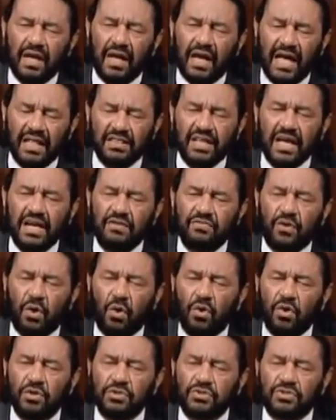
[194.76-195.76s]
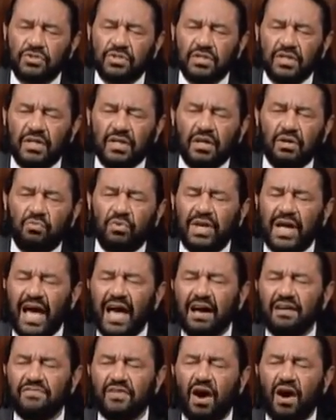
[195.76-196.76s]
And then, of course, we
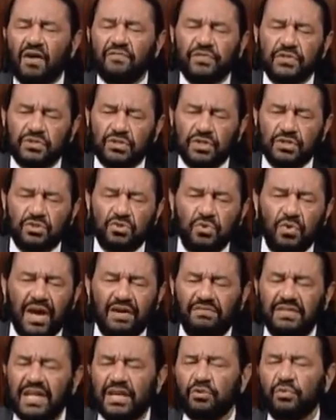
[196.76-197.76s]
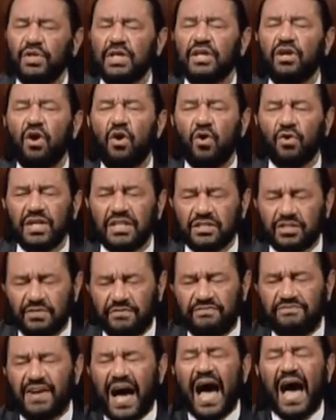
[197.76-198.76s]
have officers who have literally gone into
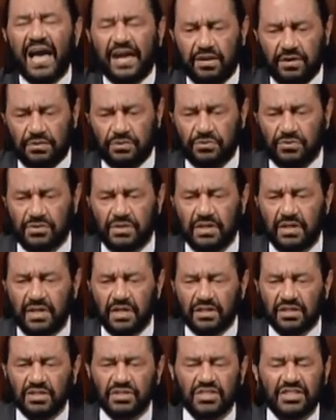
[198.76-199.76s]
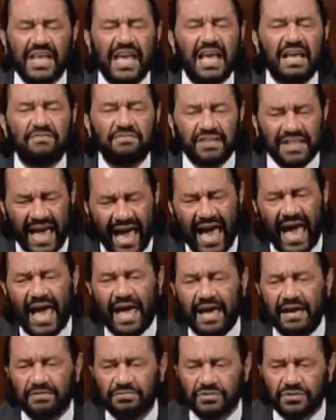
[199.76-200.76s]
fires to save
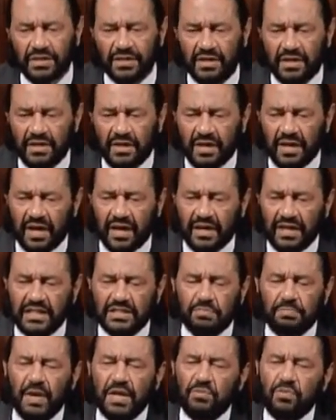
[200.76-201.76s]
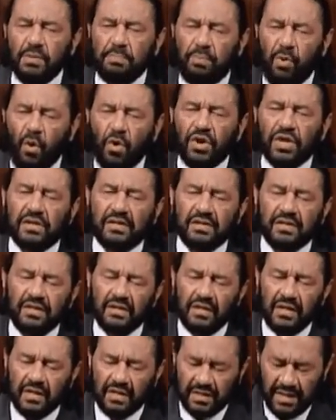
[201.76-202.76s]
lives. Uh, it's been reported
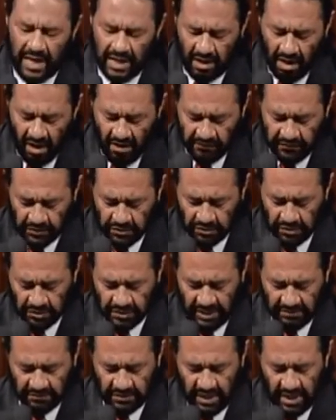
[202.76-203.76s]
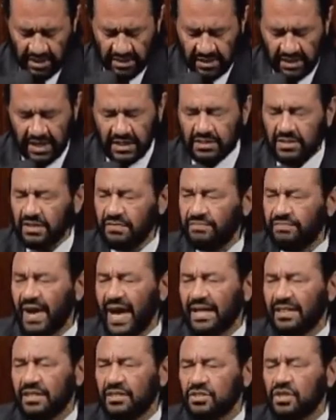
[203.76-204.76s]
that officers have done this. In
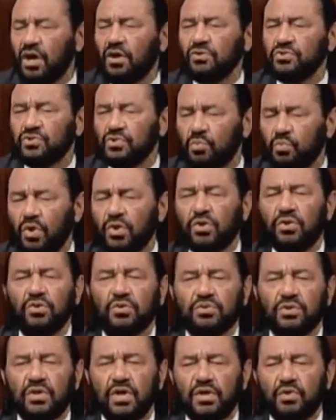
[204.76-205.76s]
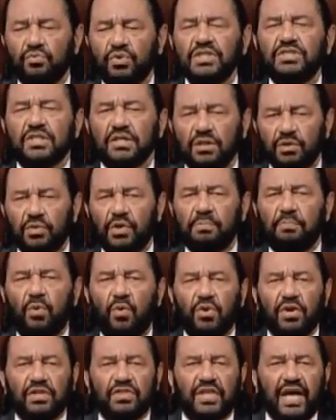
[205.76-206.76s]
fact, the Tulsa World recently
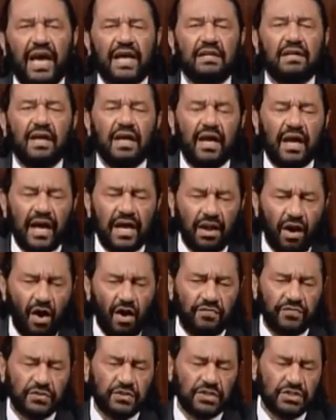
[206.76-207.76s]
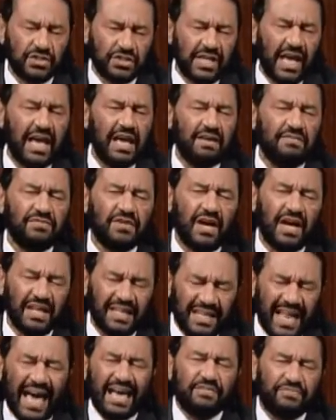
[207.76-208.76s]
reported that an officer saved a
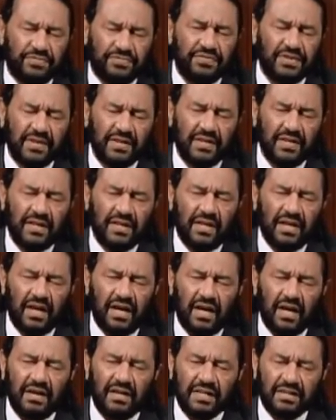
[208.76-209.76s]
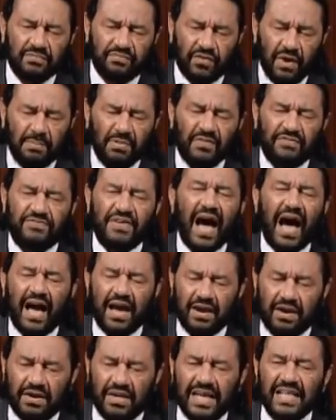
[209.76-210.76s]
life uh, from a
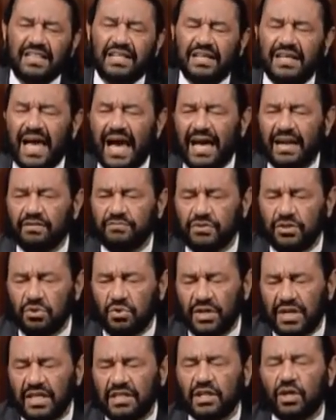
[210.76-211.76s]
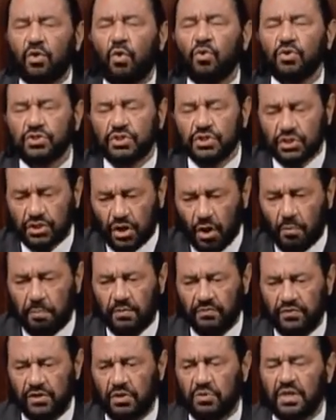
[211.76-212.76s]
fire in the line of duty, in the course and scope
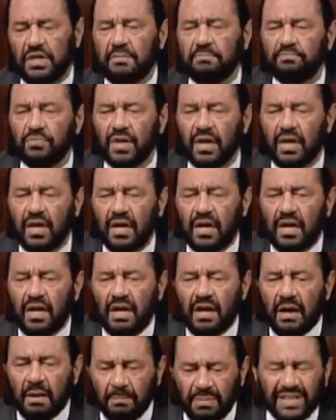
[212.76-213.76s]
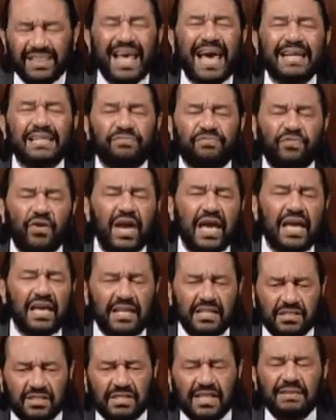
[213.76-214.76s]
of duty. But that
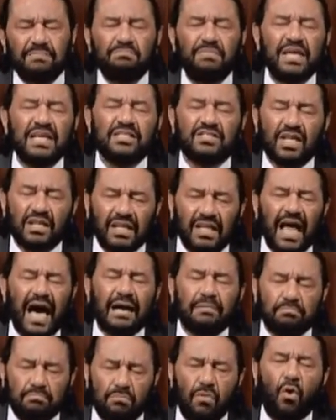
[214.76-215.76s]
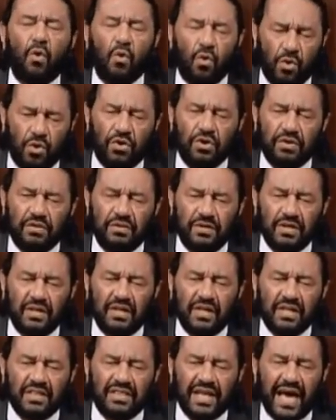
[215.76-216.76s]
phrase means a lot more
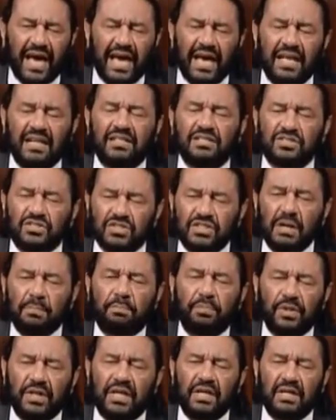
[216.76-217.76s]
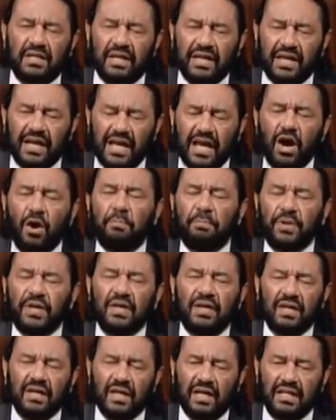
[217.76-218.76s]
than simply
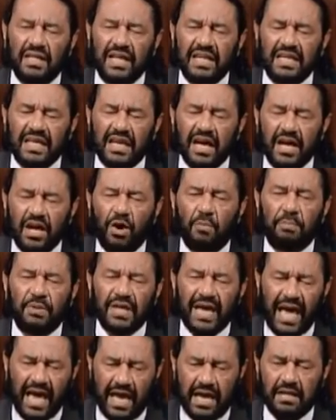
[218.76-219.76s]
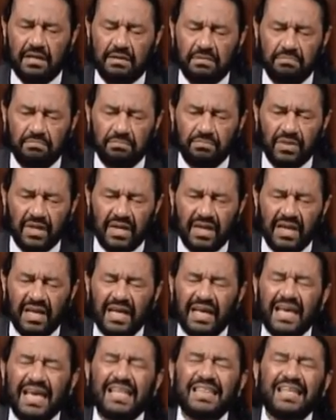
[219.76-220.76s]
helping, lending a helping hand.
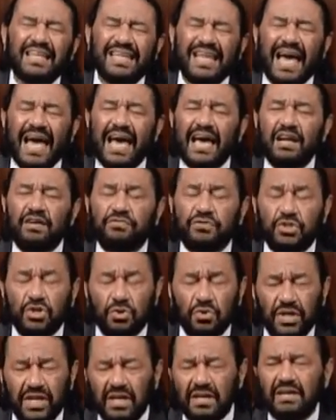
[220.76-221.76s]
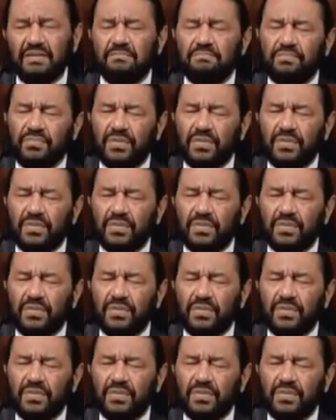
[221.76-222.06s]
In the line of duty